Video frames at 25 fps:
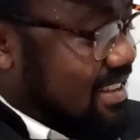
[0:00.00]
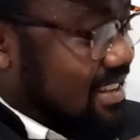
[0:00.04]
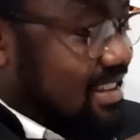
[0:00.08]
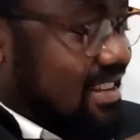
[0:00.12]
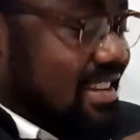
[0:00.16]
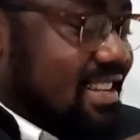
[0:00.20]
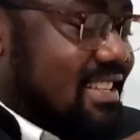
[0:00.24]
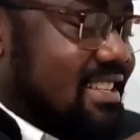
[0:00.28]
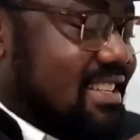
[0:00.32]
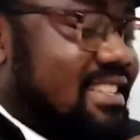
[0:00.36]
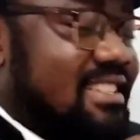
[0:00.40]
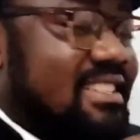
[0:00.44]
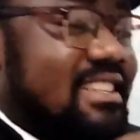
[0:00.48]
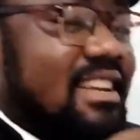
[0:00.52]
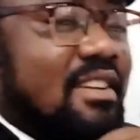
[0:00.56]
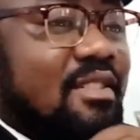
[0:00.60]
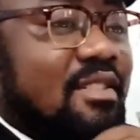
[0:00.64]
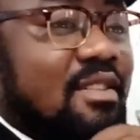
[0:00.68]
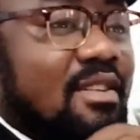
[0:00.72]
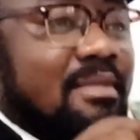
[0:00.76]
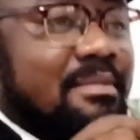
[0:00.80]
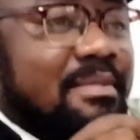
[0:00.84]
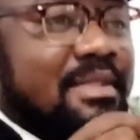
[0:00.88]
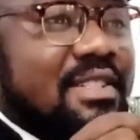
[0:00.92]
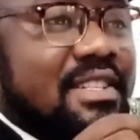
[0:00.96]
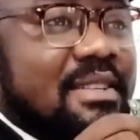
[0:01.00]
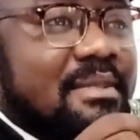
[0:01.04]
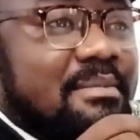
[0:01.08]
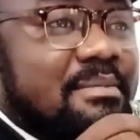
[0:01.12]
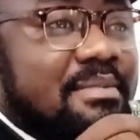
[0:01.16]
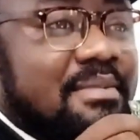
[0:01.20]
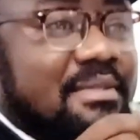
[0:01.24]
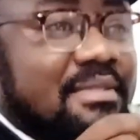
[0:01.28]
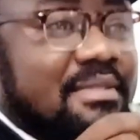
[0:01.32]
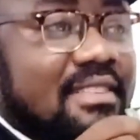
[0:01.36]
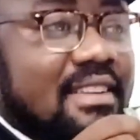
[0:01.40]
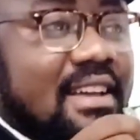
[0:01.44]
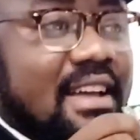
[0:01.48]
This is a ROM chip.
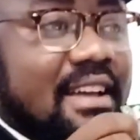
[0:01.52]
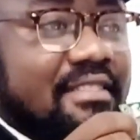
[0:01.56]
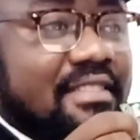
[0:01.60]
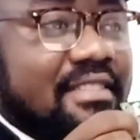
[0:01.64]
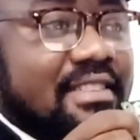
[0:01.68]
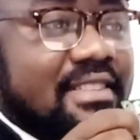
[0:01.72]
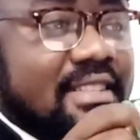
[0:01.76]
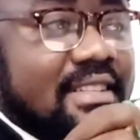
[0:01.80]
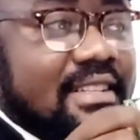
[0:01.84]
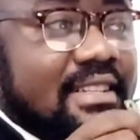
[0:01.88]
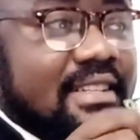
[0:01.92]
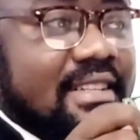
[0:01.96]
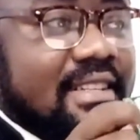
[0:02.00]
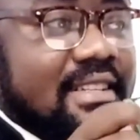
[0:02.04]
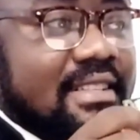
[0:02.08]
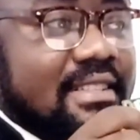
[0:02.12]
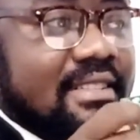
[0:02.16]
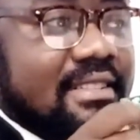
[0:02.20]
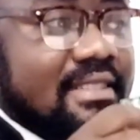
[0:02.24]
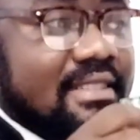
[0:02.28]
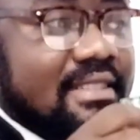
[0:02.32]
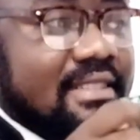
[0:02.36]
Have you seen this?